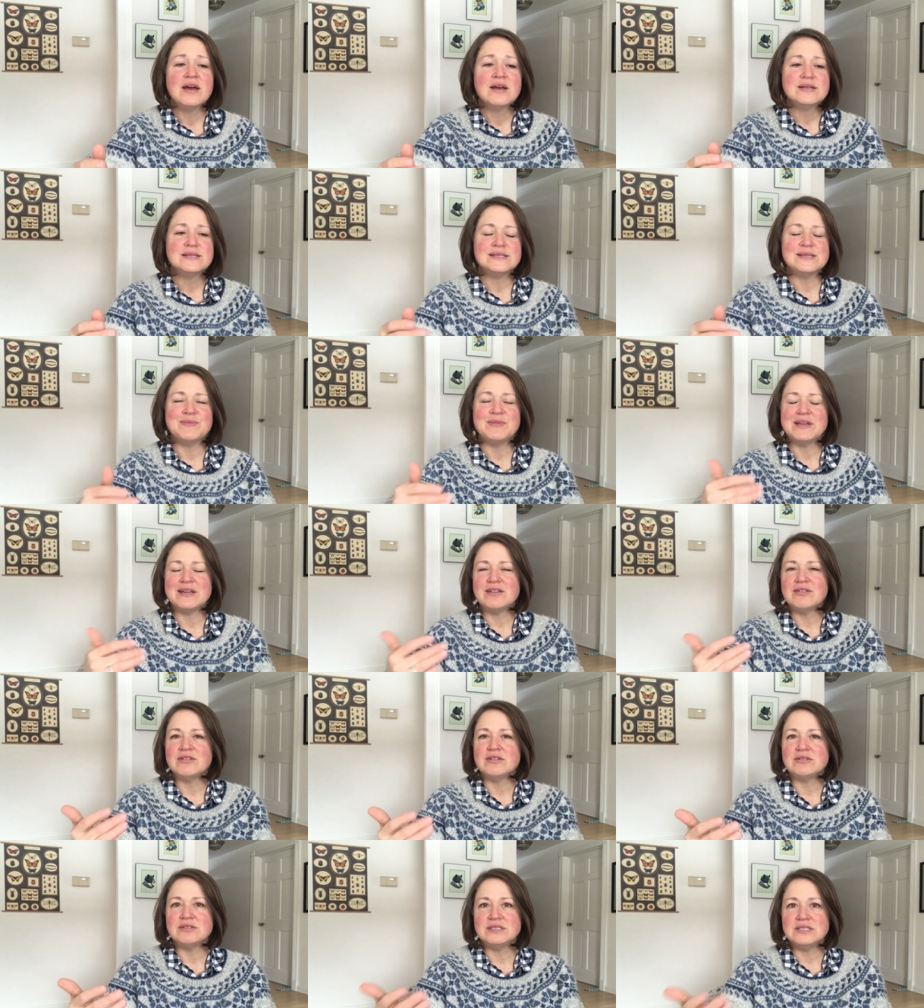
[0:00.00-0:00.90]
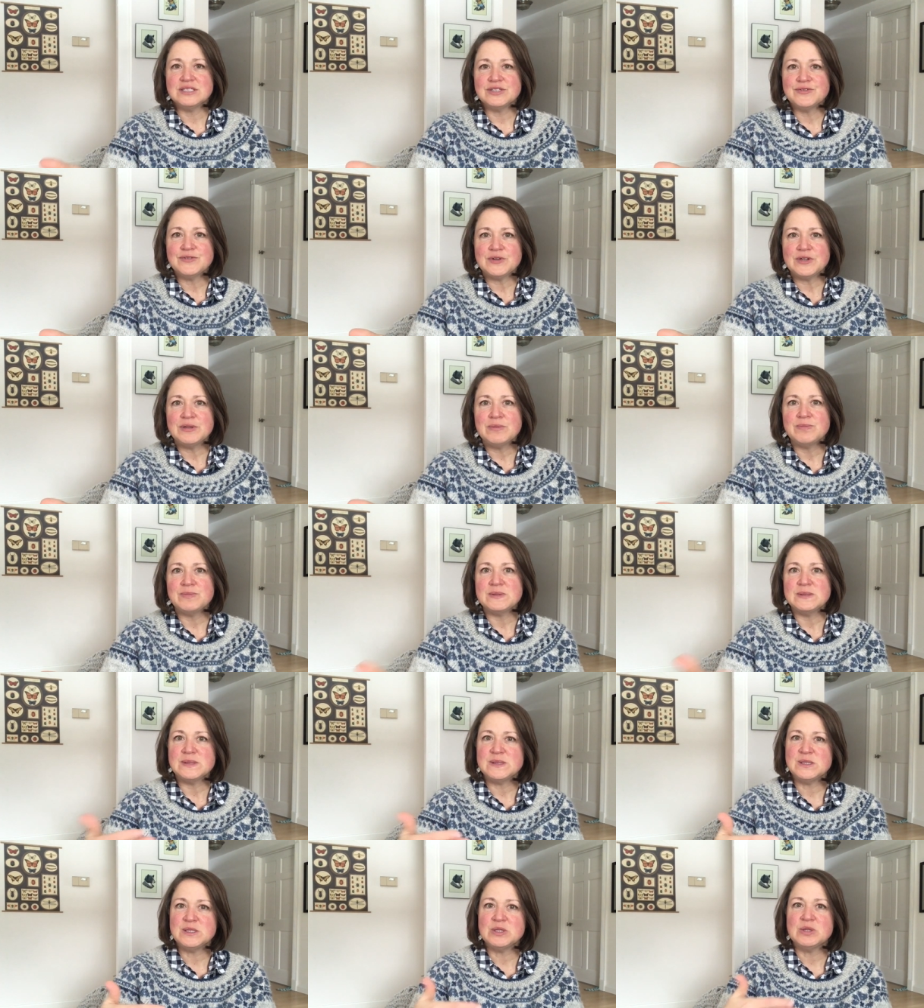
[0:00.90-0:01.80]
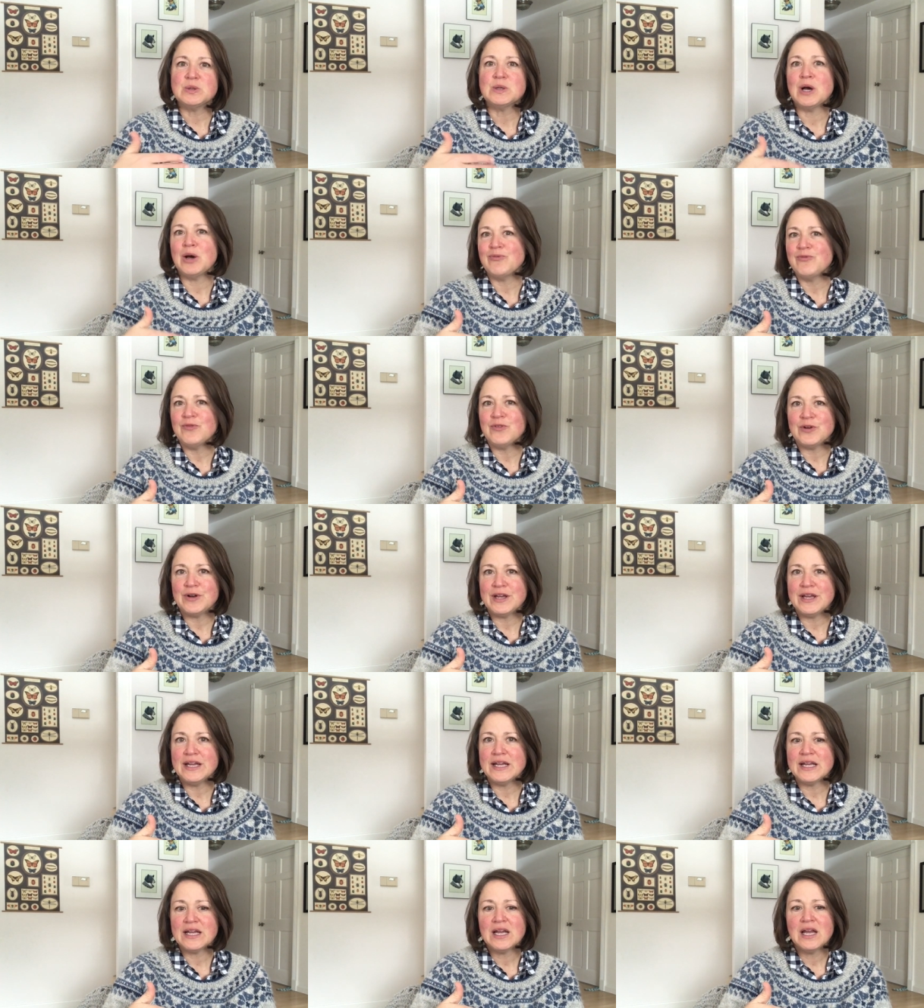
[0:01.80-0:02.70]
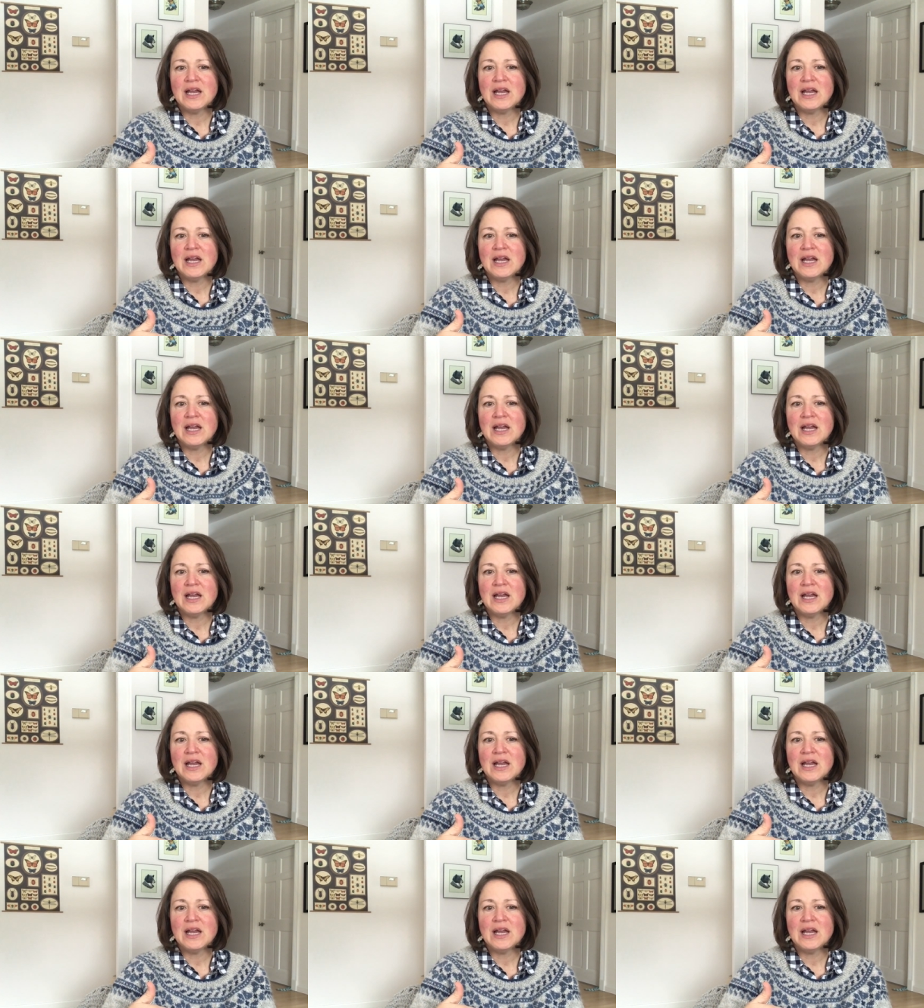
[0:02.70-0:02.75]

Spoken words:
something a little different but still comforting.